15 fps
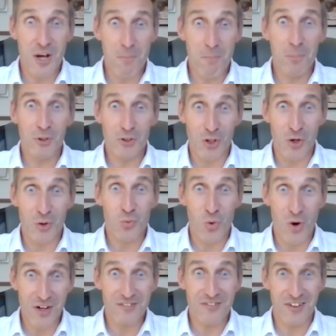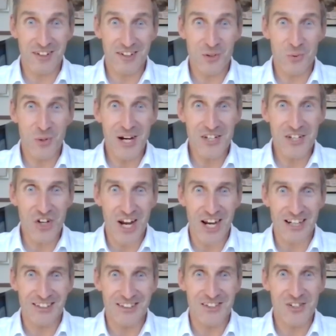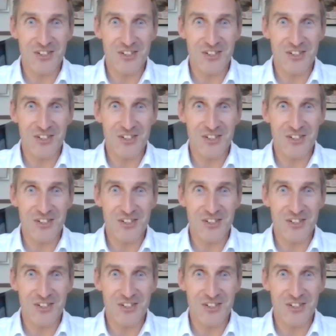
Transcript: stumbled on One Funnel Away challenge,